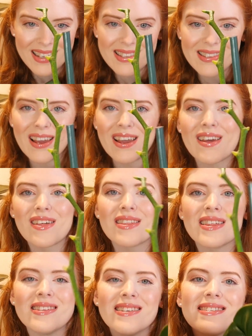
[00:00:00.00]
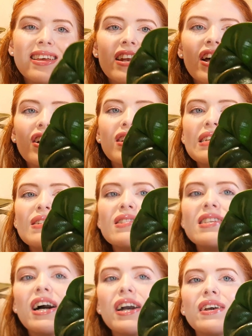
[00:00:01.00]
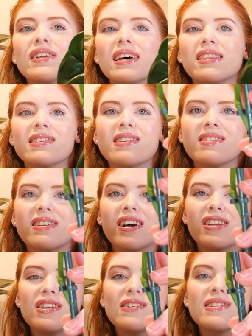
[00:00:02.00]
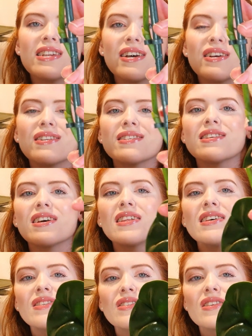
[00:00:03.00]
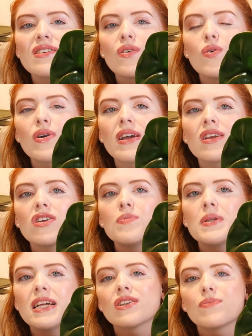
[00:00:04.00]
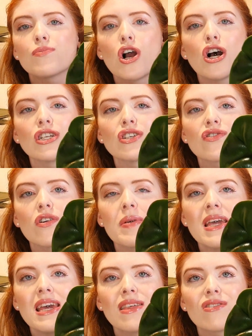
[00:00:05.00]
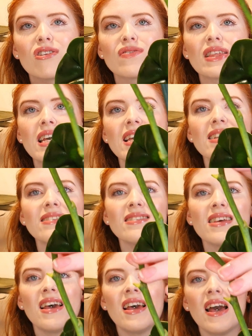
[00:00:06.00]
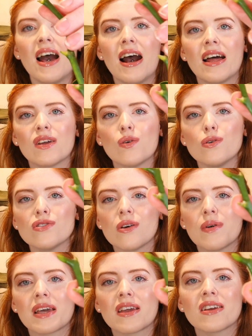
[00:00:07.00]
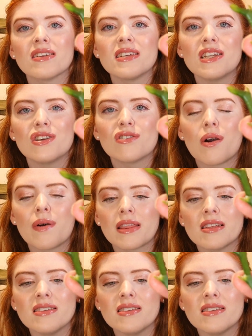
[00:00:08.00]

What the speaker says: So this is an unused node and this is an unused node. So this orchid could potentially branch from either of these, and also it could continue growing the